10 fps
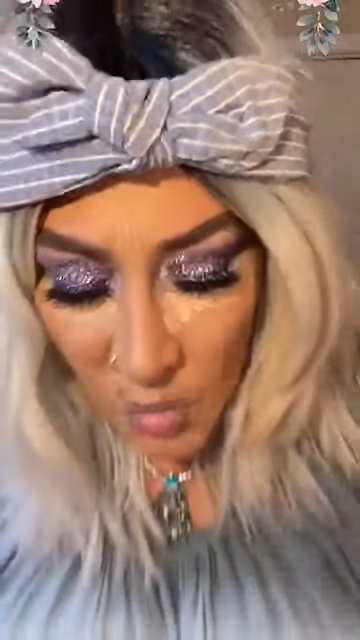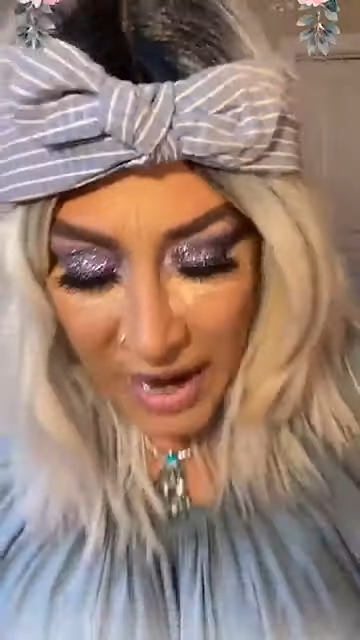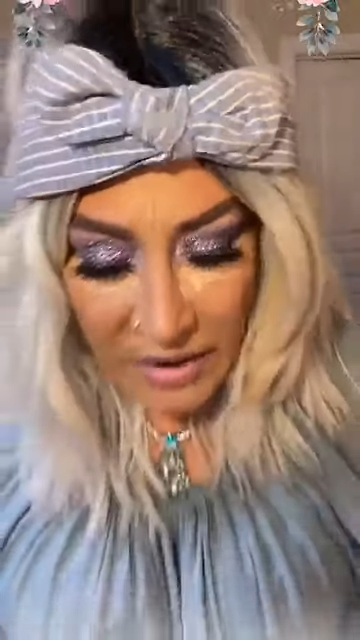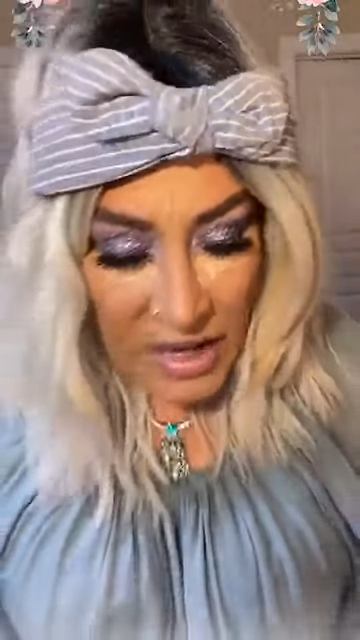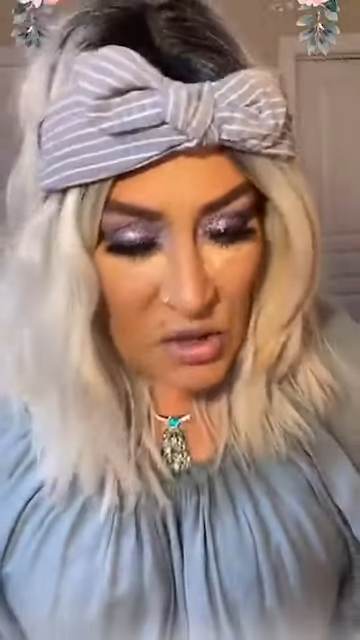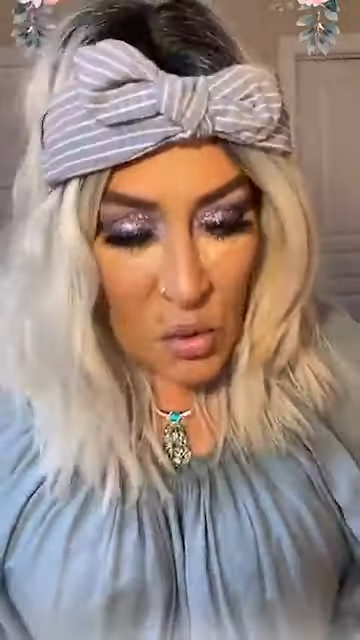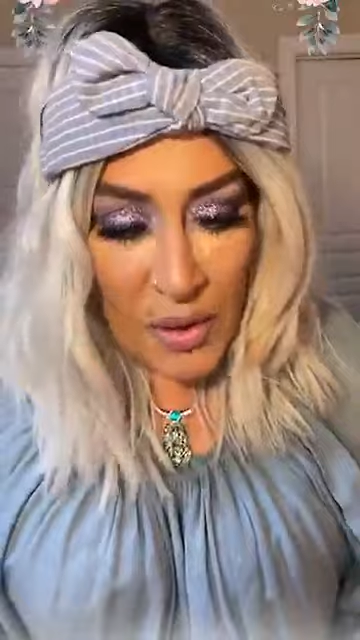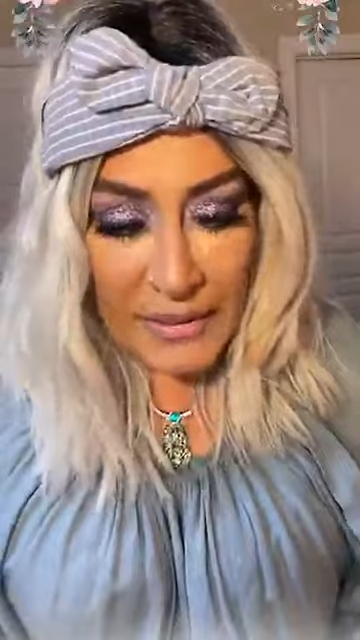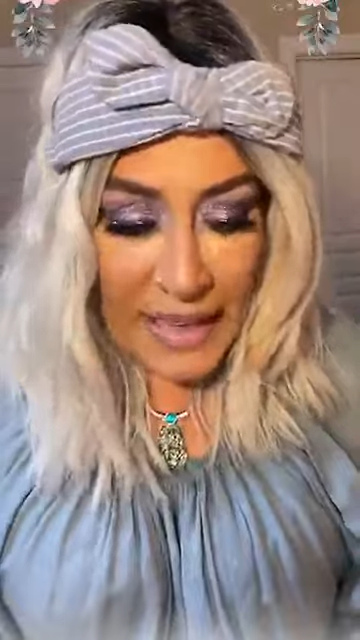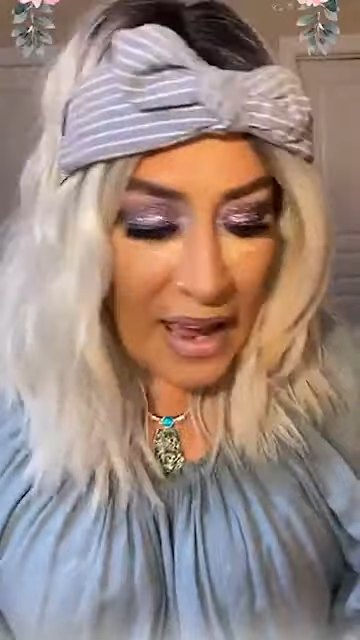Where in
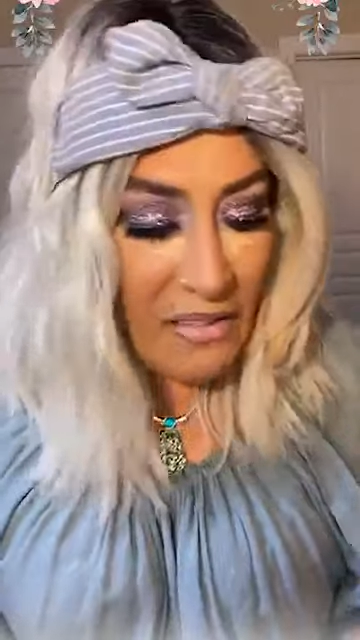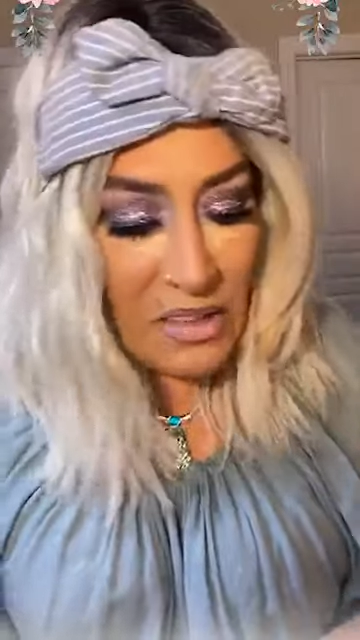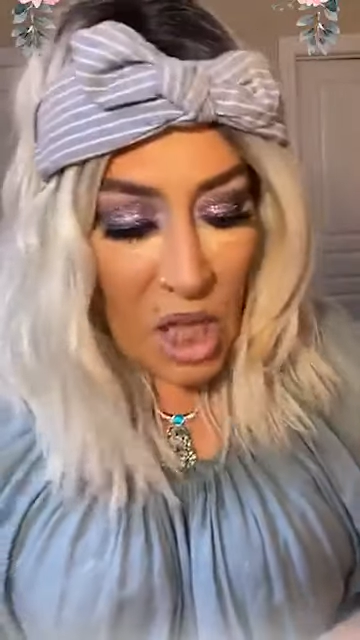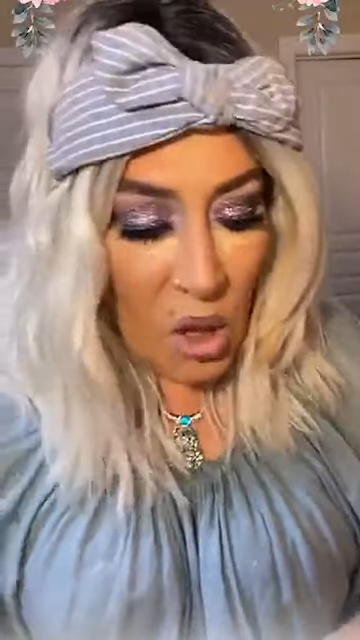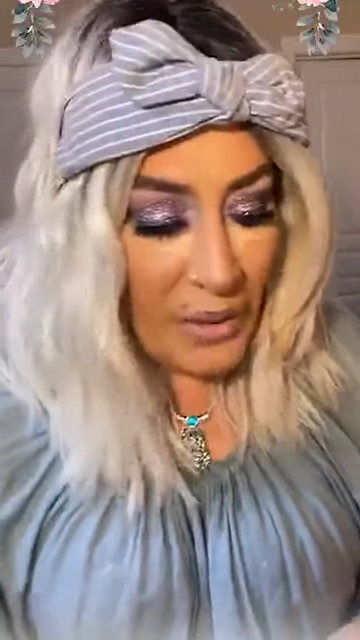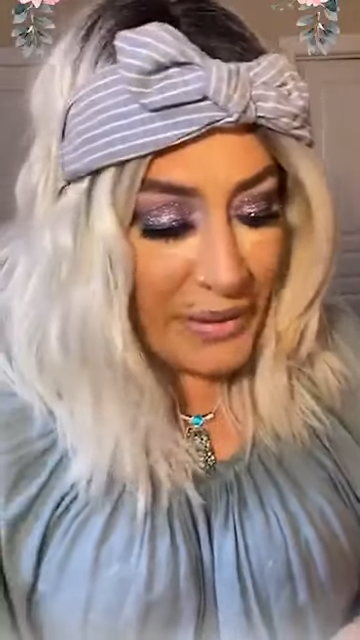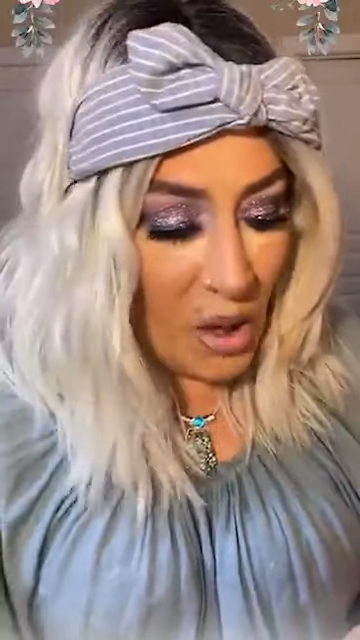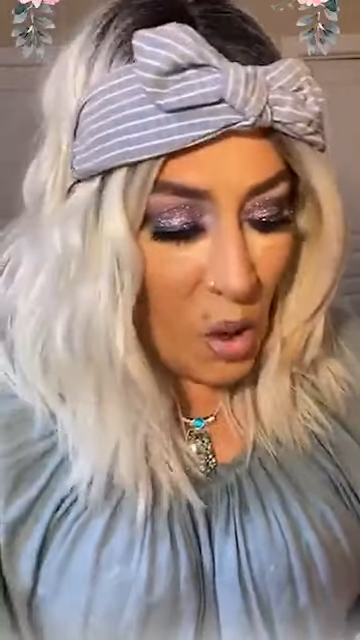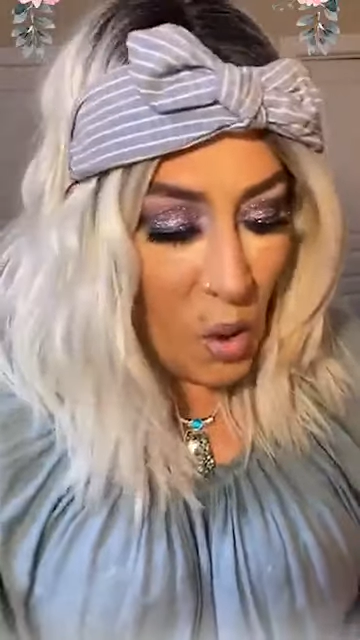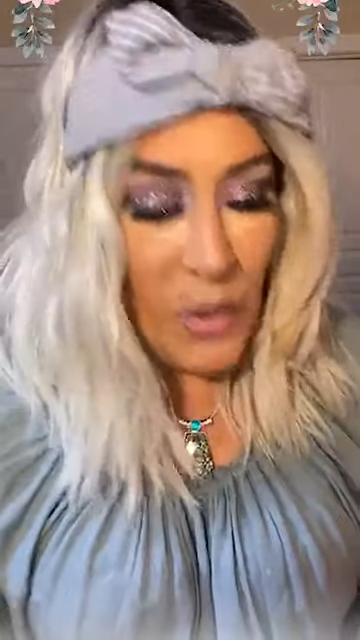North
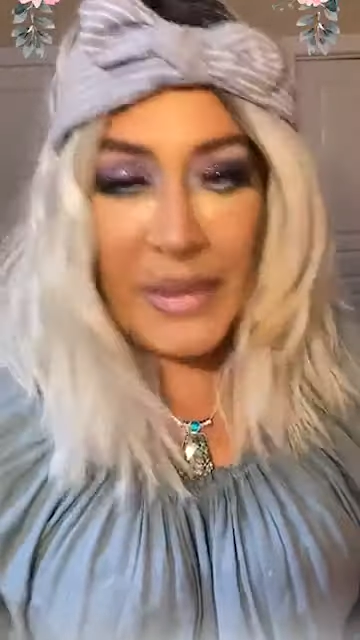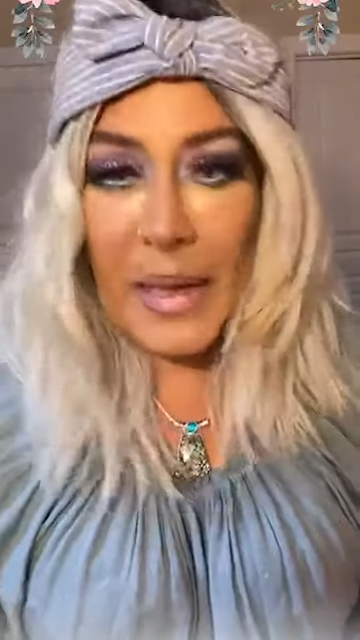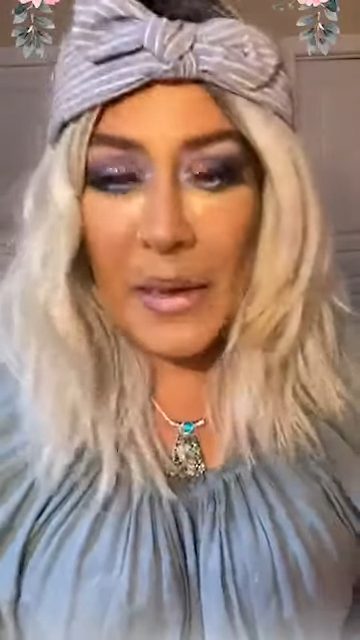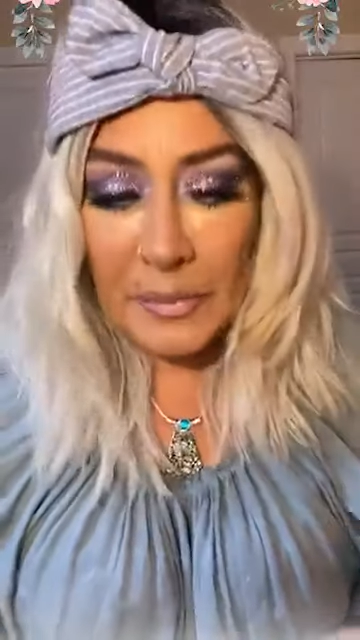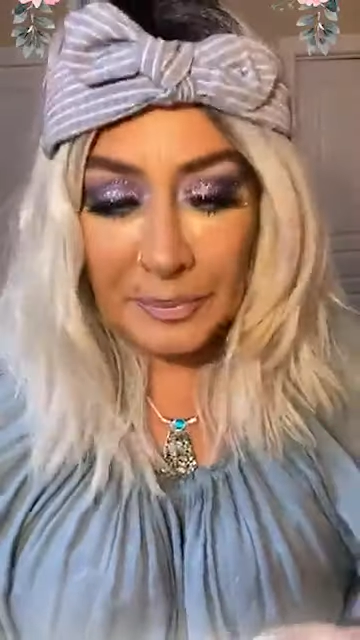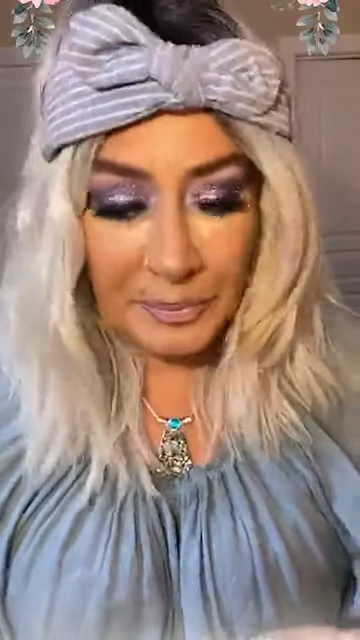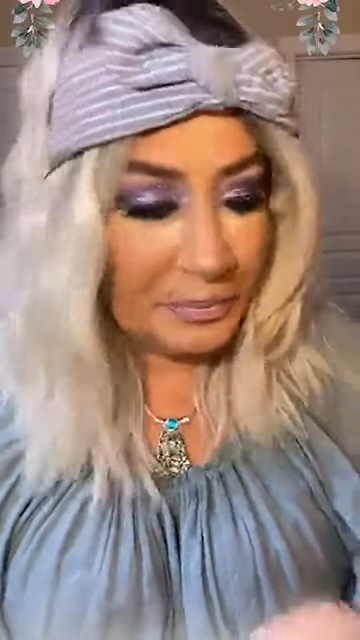Carolina are you?